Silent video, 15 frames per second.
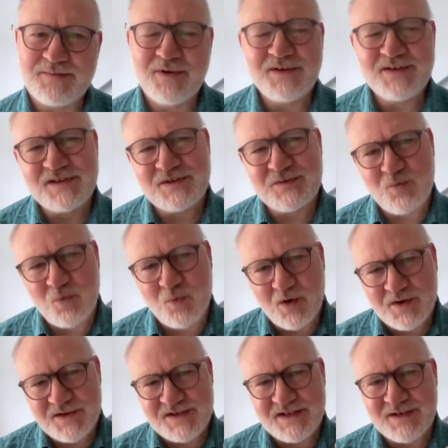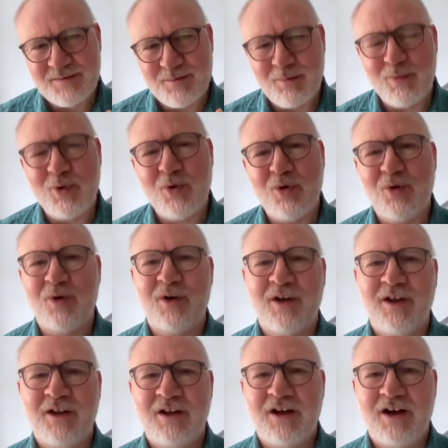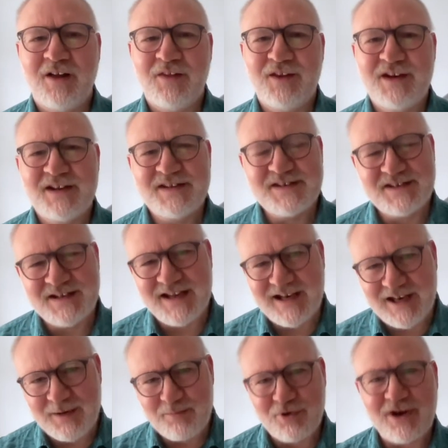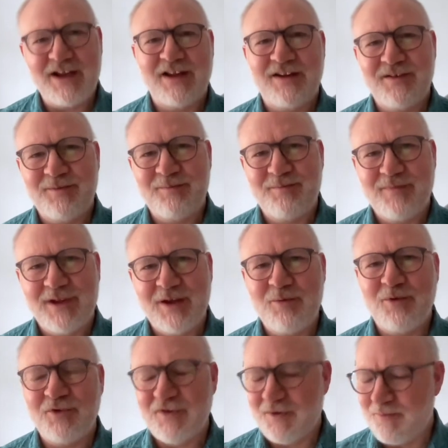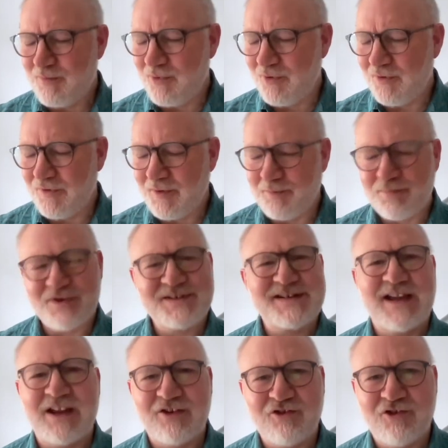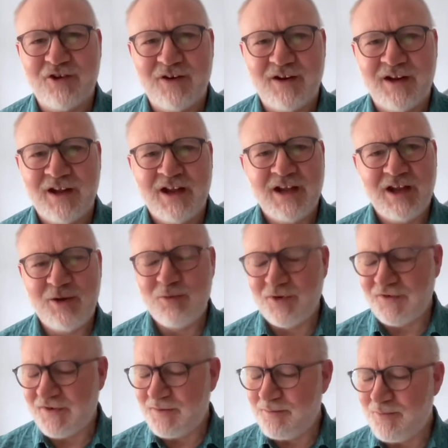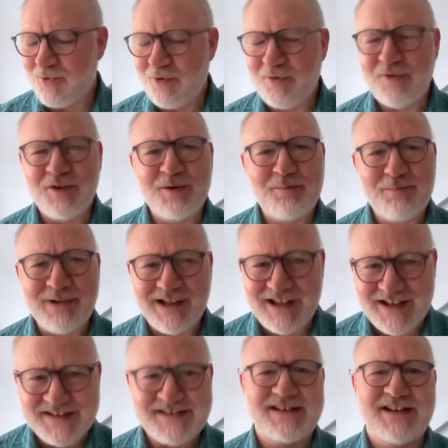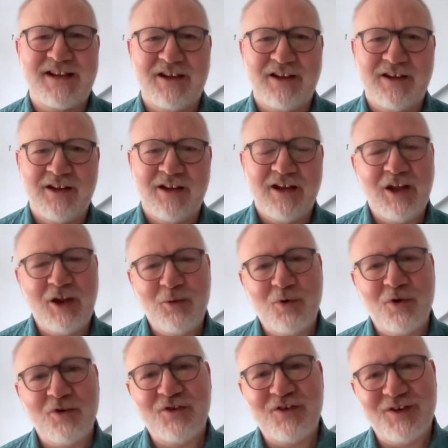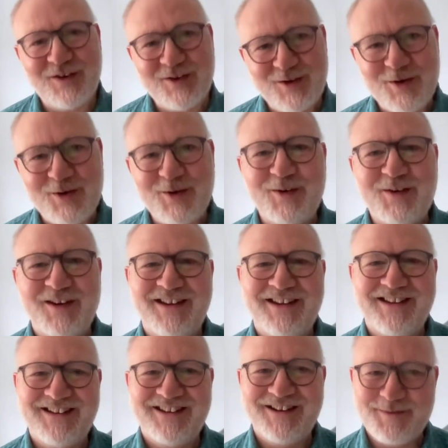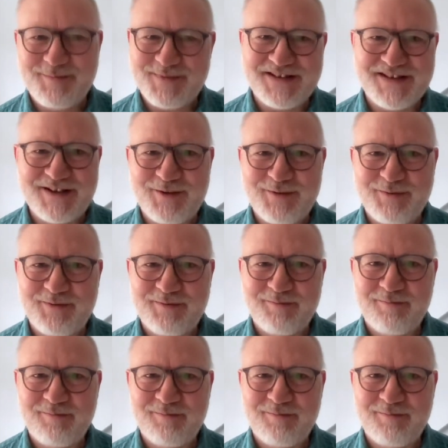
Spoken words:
Moses wanted more than his daily bread. He wanted more than protection. He wanted more than blessing. He wanted God himself.